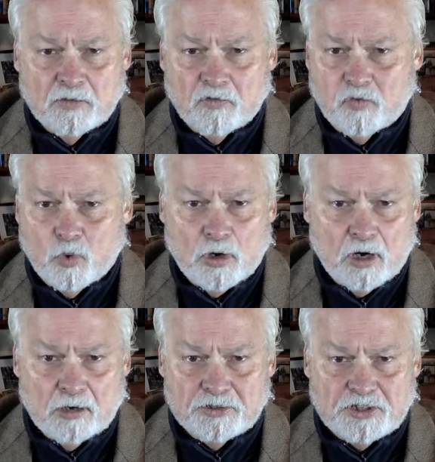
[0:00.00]
for
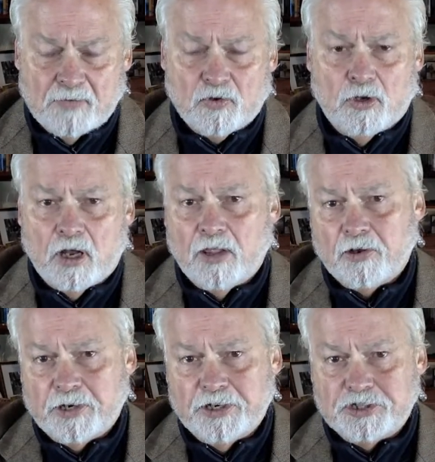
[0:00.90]
several
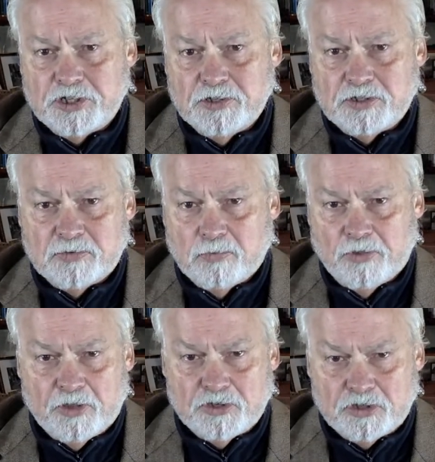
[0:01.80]
other issues
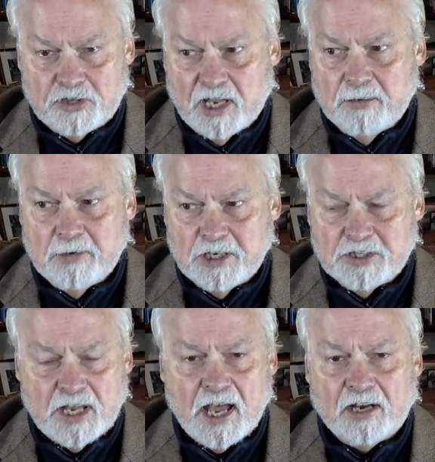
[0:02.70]
with the same
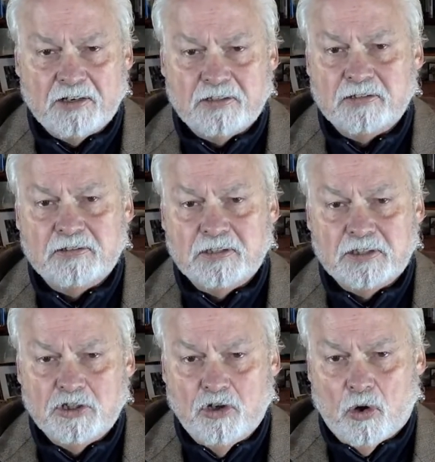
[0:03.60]
exact
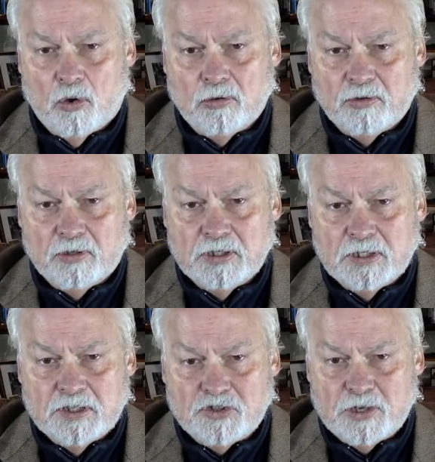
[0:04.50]
goal.
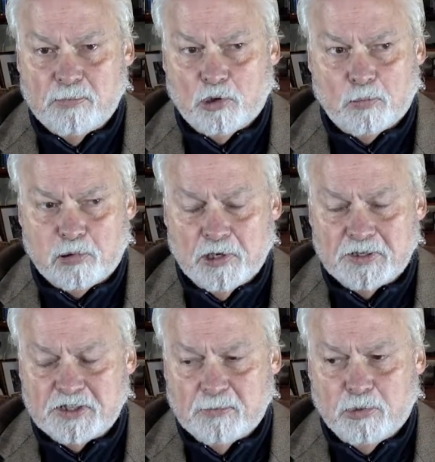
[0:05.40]
Simple to print,
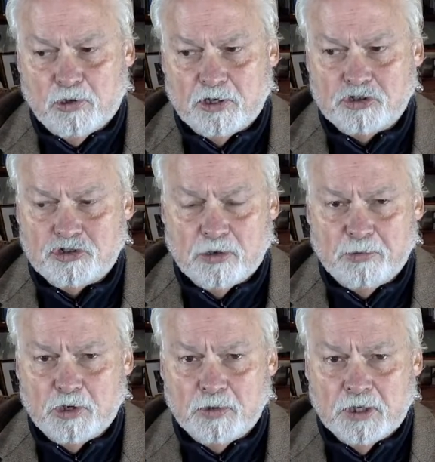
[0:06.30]
simple to
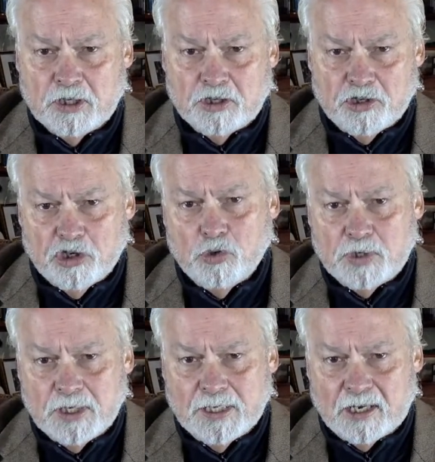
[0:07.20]
distribute. You
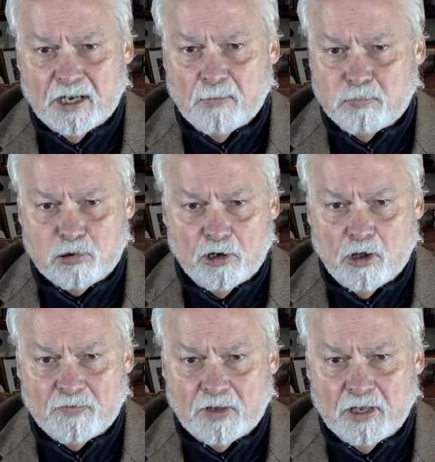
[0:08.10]
can get up, print
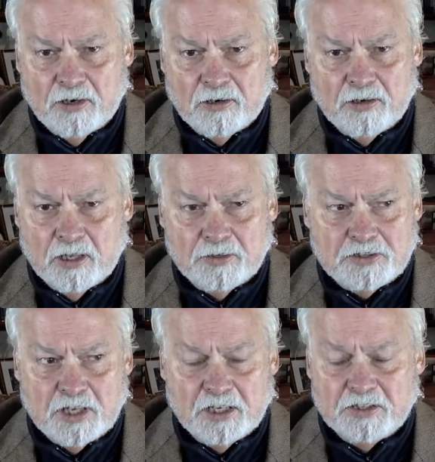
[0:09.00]
off 100 of those
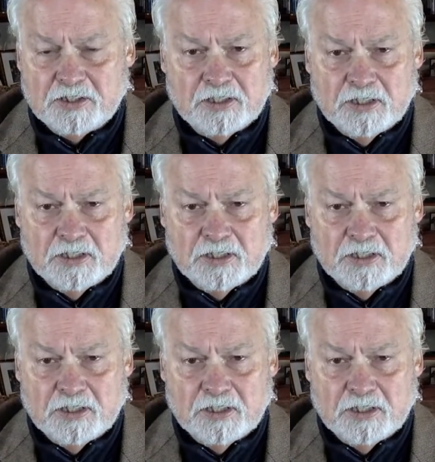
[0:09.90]
things,